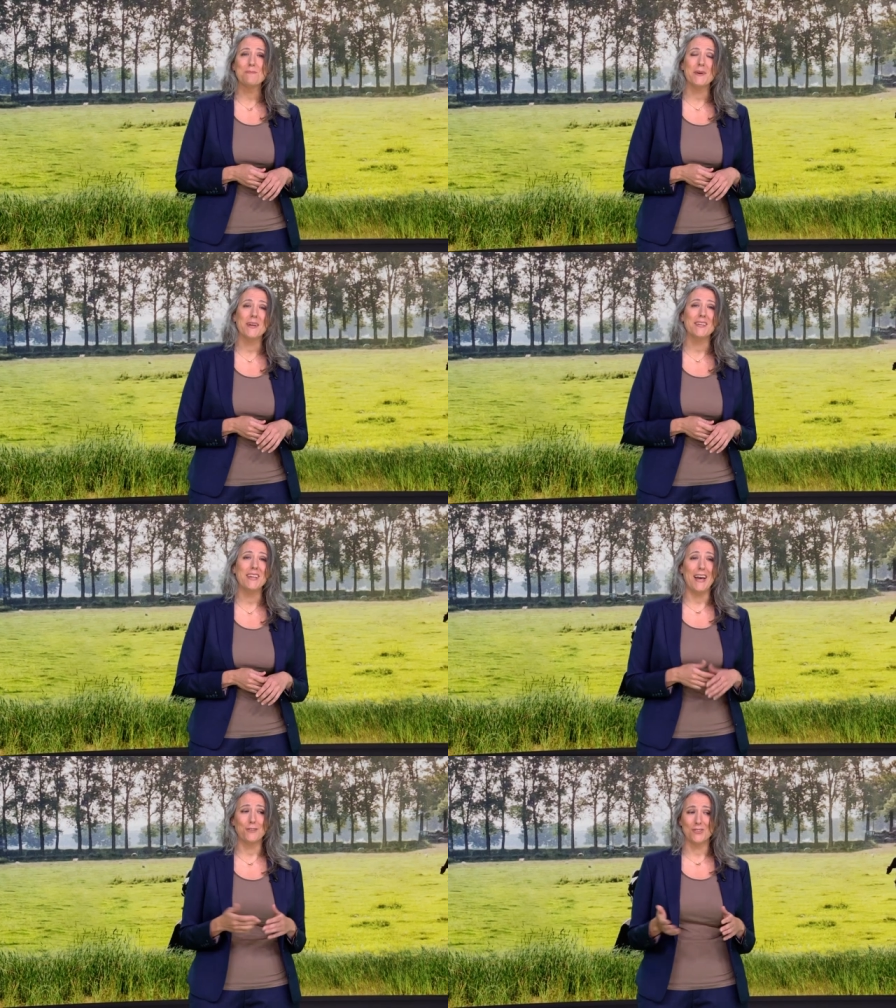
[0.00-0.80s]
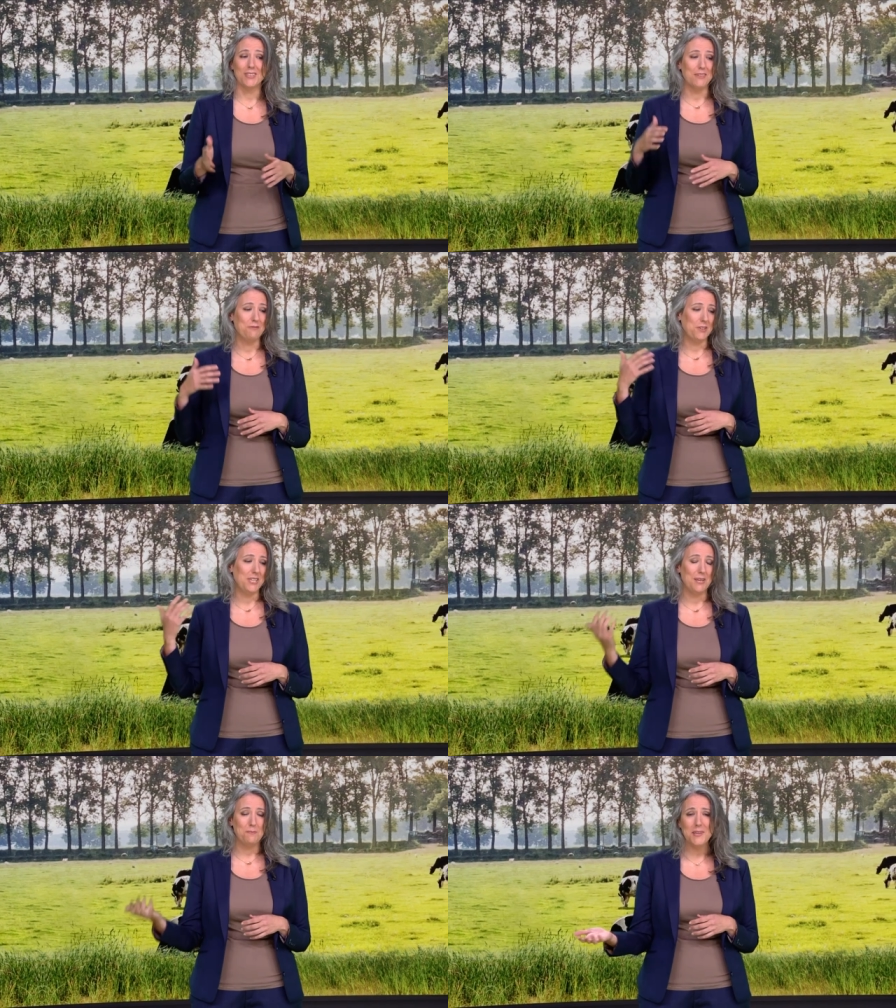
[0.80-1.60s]
but actually if you're
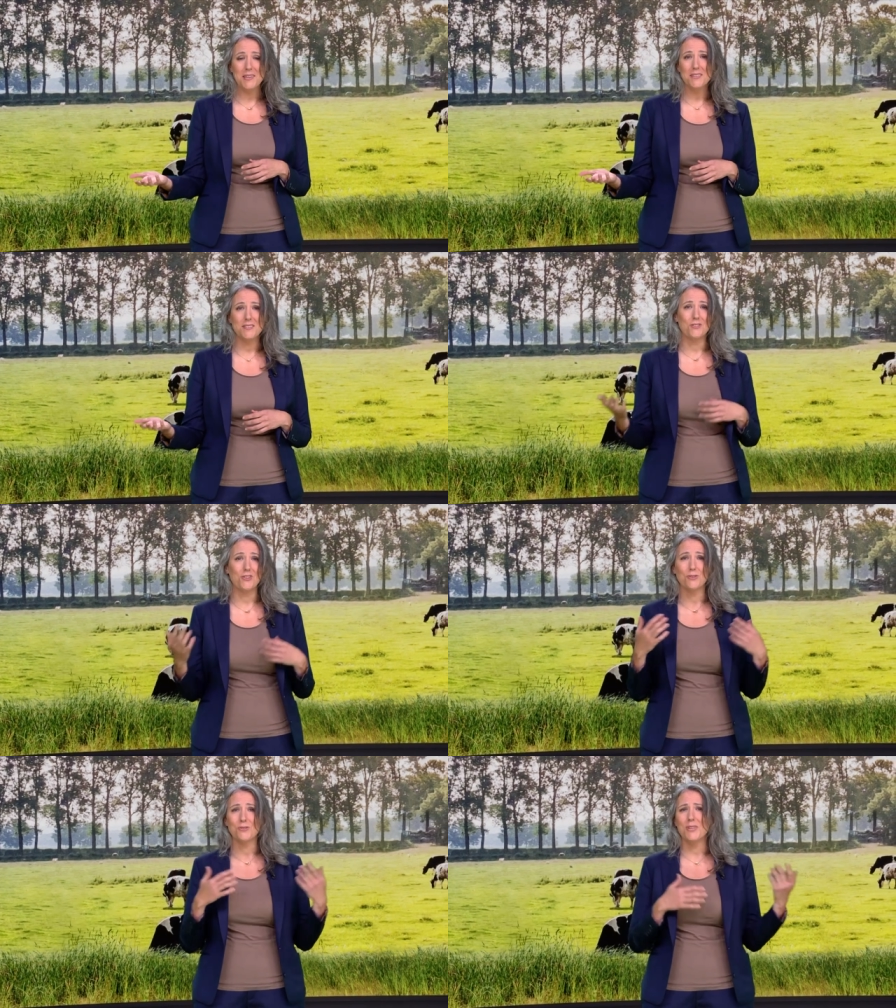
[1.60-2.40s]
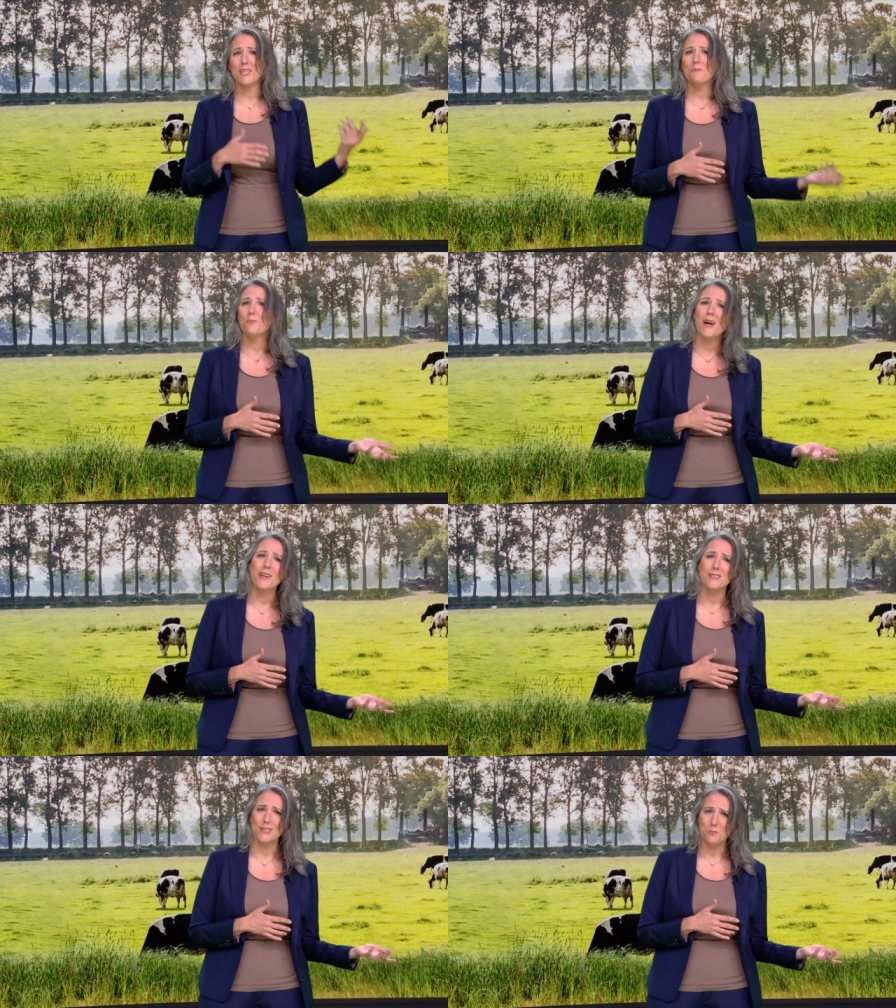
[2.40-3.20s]
eating peas and you're also eating
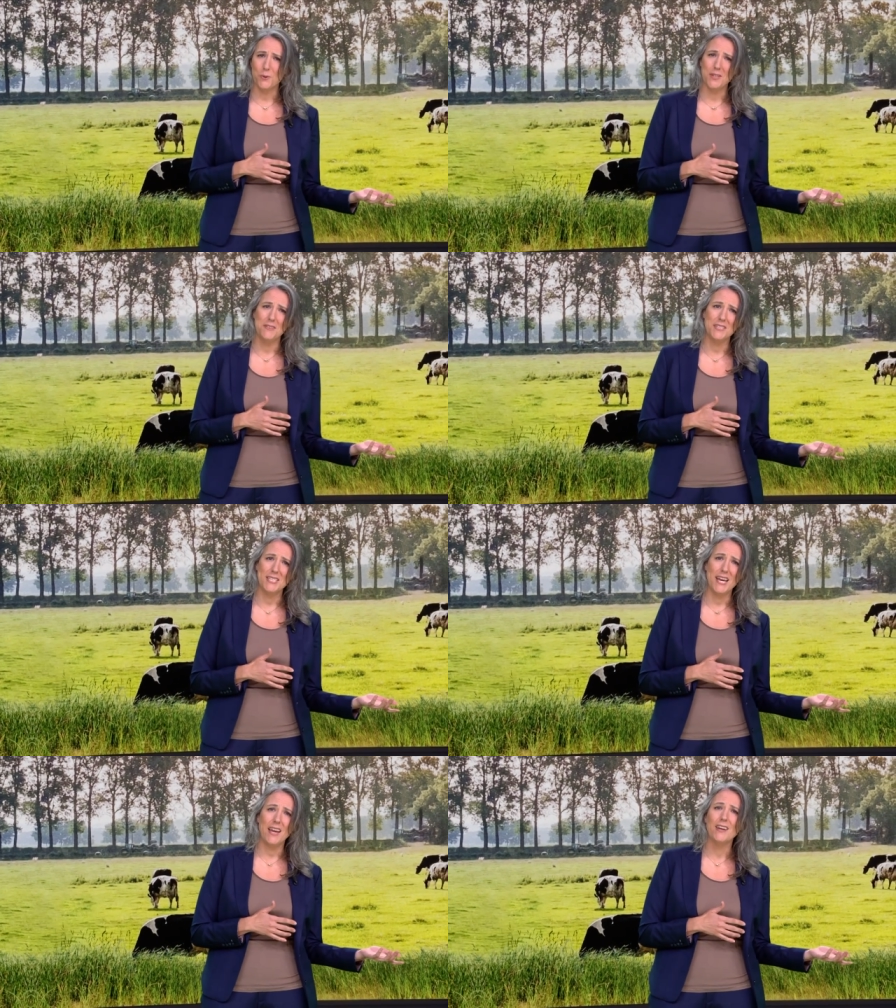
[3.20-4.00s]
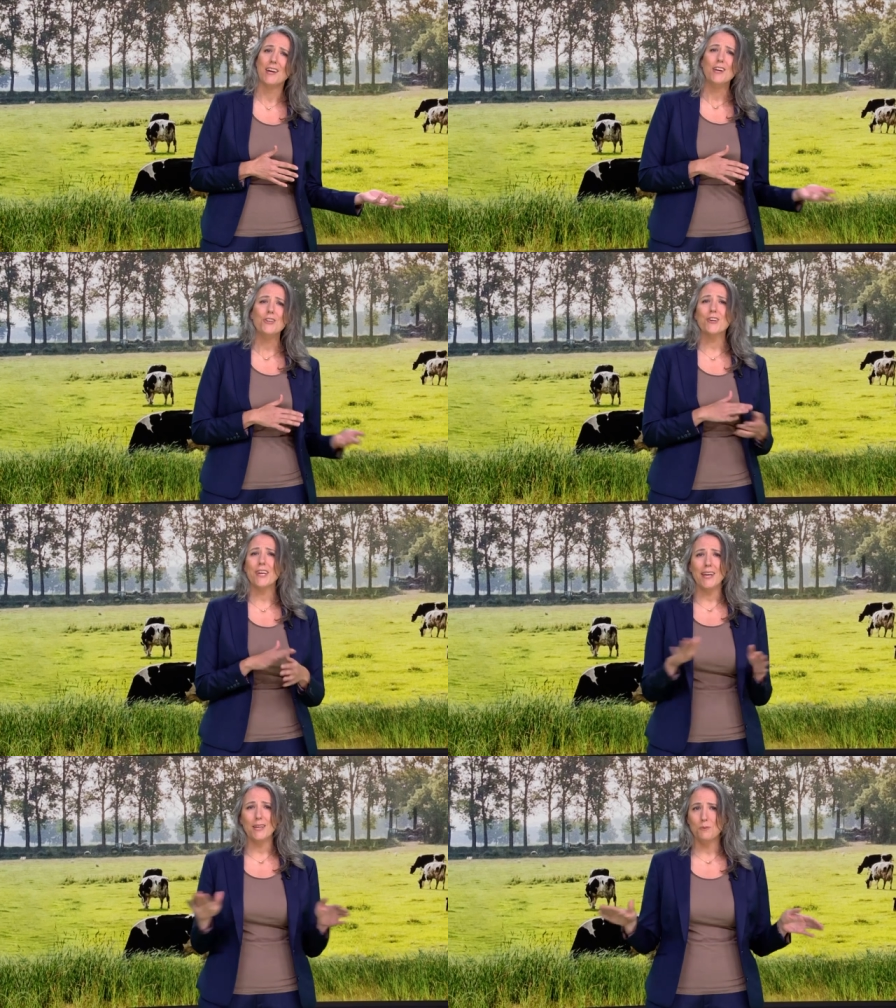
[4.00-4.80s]
bread at some point in the day, you're
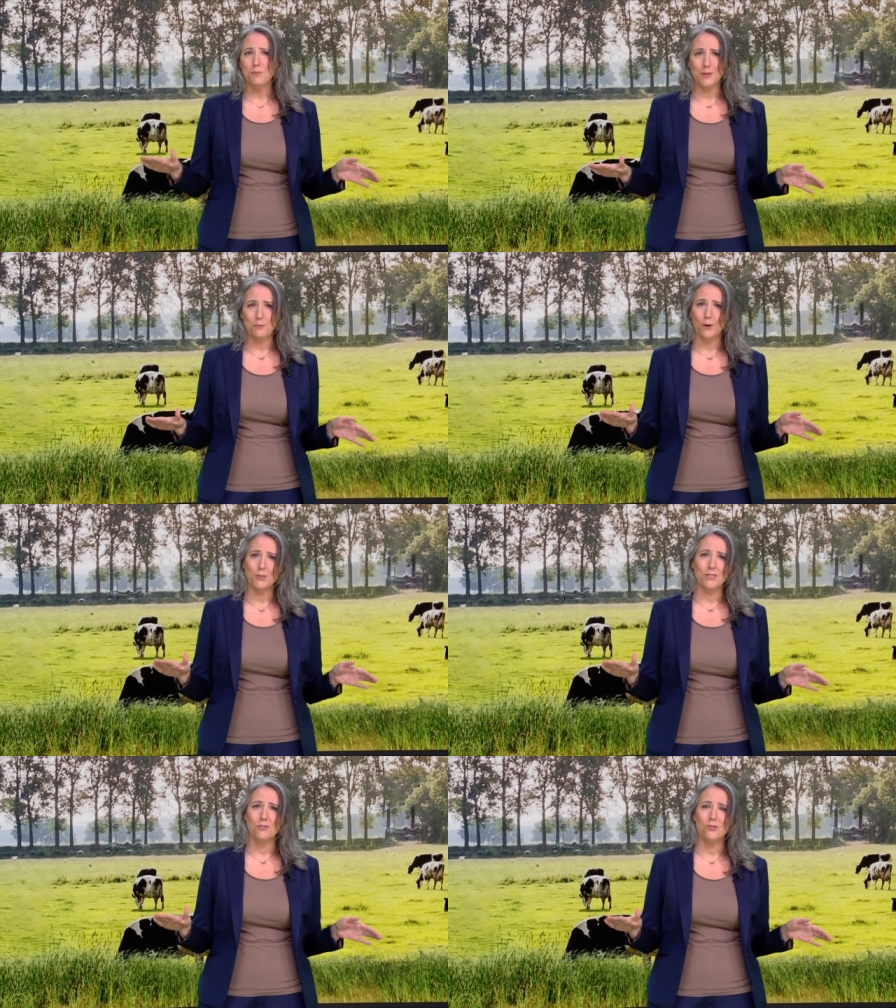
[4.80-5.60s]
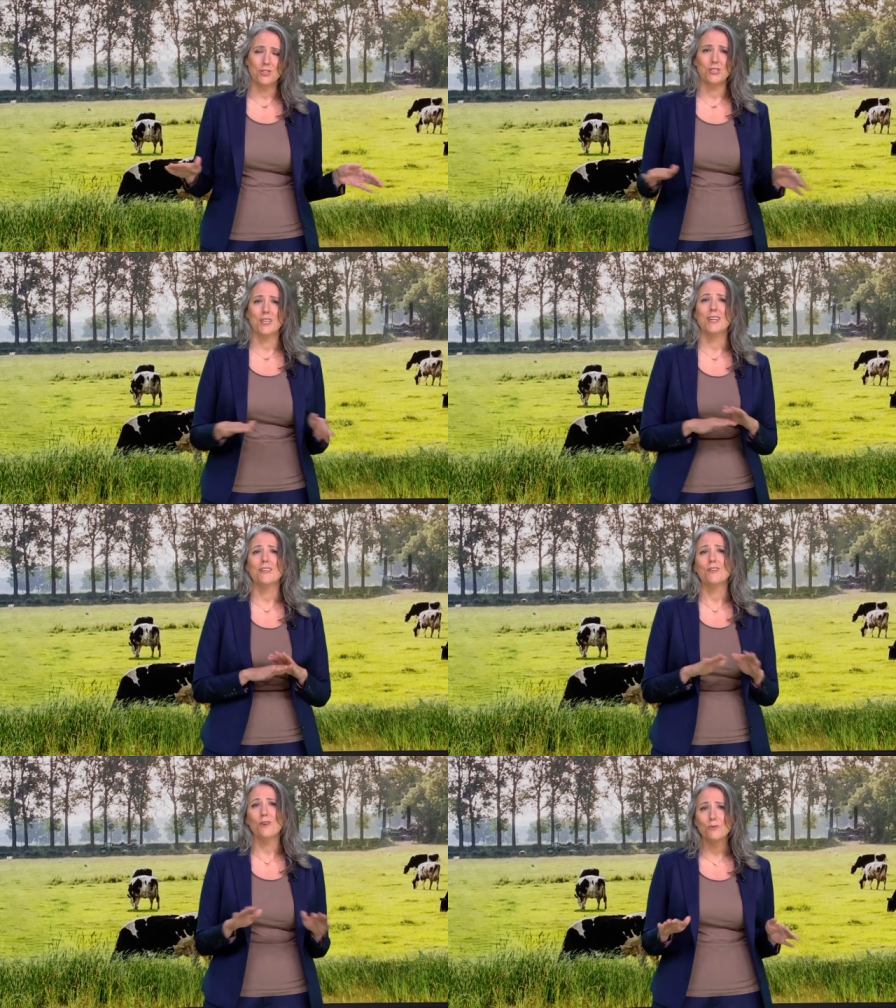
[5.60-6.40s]
getting complete protein nutrition
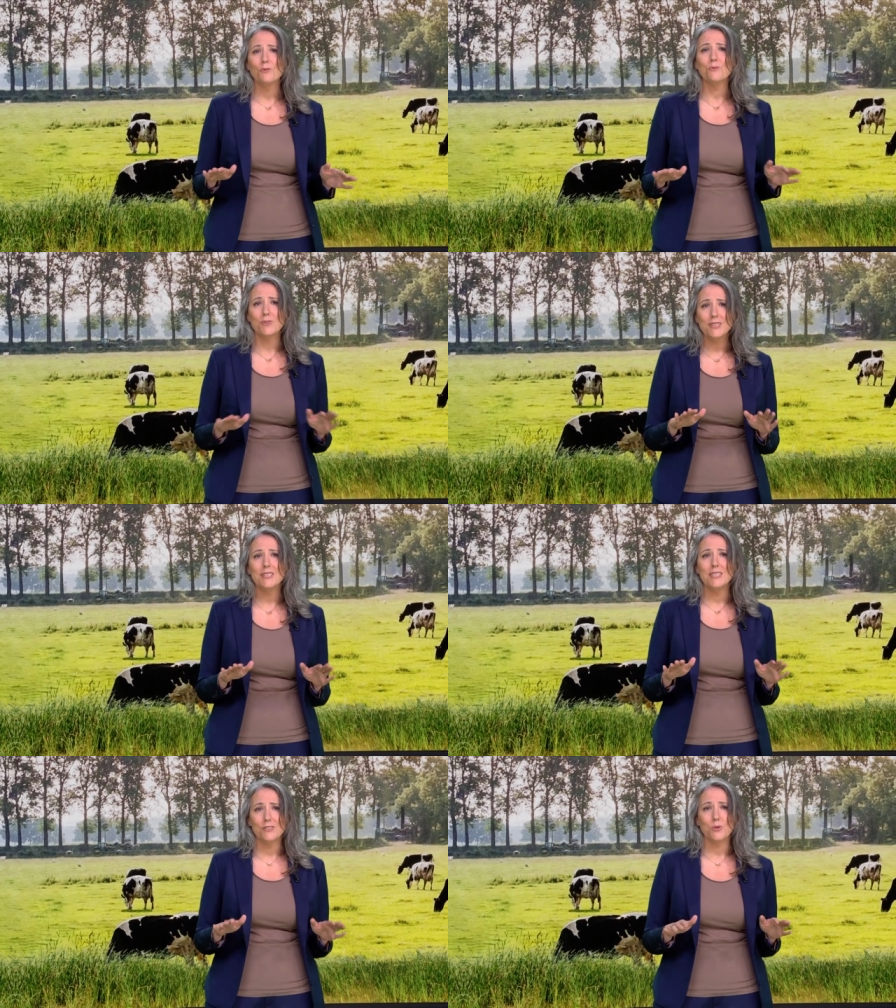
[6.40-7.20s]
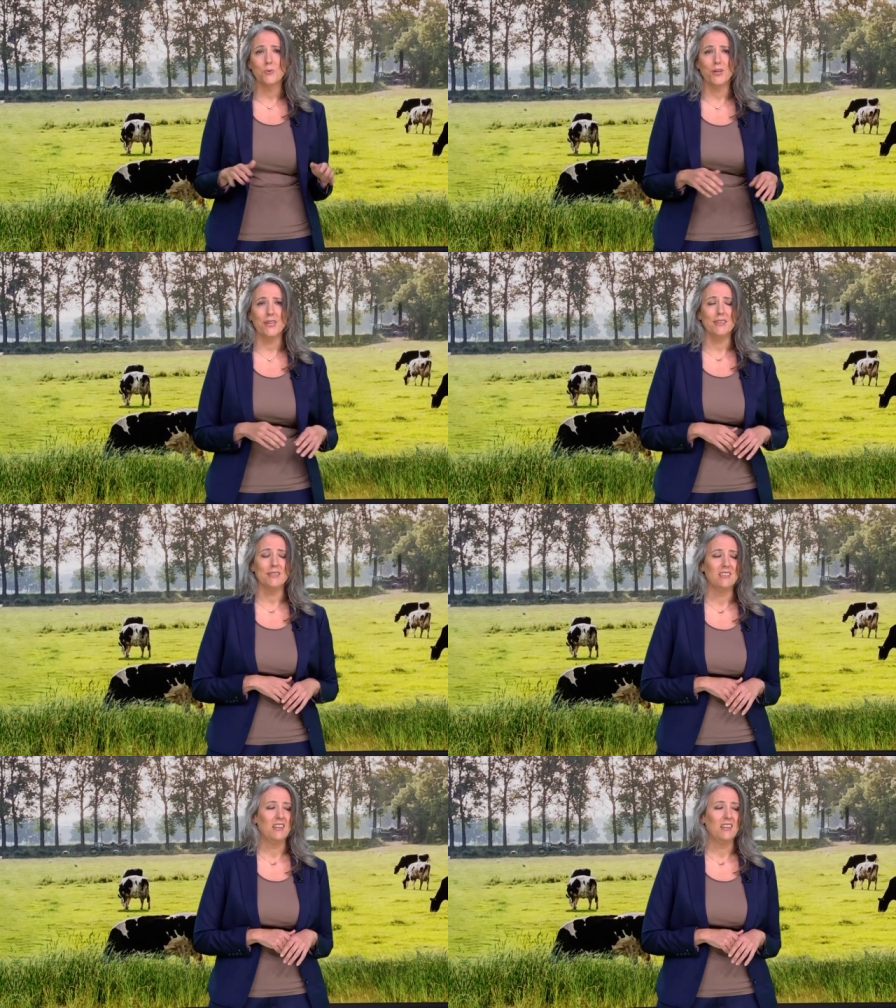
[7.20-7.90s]
and you don't really need to worry.